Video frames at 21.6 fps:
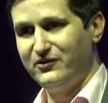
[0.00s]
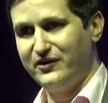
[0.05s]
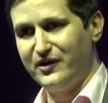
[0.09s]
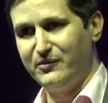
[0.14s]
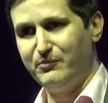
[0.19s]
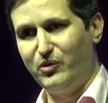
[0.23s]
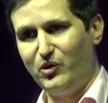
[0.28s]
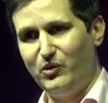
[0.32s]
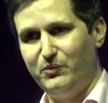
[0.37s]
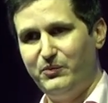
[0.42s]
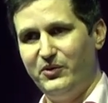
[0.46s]
You
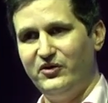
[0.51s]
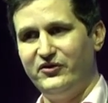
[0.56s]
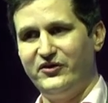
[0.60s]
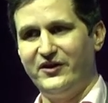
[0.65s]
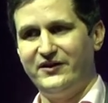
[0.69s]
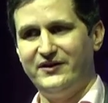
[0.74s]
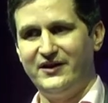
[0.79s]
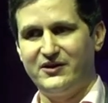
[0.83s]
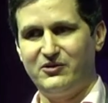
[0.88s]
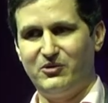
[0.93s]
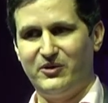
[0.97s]
can
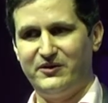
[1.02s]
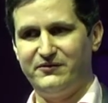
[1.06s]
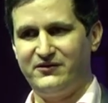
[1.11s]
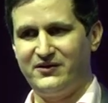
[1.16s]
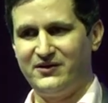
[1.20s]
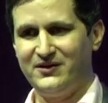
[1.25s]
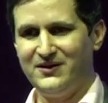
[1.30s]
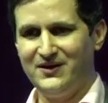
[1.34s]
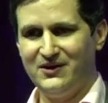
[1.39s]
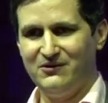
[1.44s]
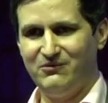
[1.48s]
propulse an
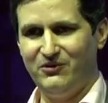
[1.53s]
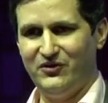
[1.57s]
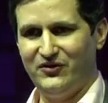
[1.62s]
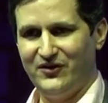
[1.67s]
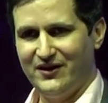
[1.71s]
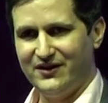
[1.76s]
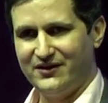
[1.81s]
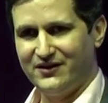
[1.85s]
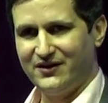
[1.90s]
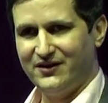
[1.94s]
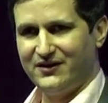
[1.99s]
aircraft with
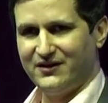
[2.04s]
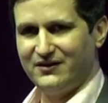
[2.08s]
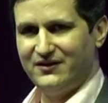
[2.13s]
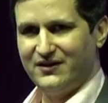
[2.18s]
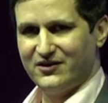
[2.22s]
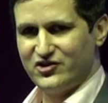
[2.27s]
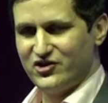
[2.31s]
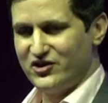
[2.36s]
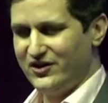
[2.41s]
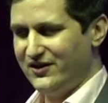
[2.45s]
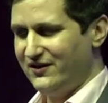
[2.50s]
electric
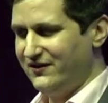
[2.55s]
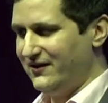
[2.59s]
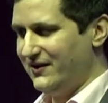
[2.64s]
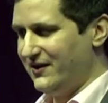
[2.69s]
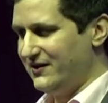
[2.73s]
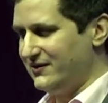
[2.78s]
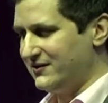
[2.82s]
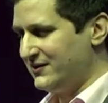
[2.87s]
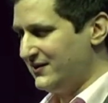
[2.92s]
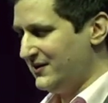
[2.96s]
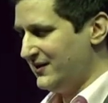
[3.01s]
energy in
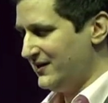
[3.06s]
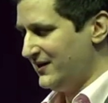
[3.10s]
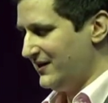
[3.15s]
the air.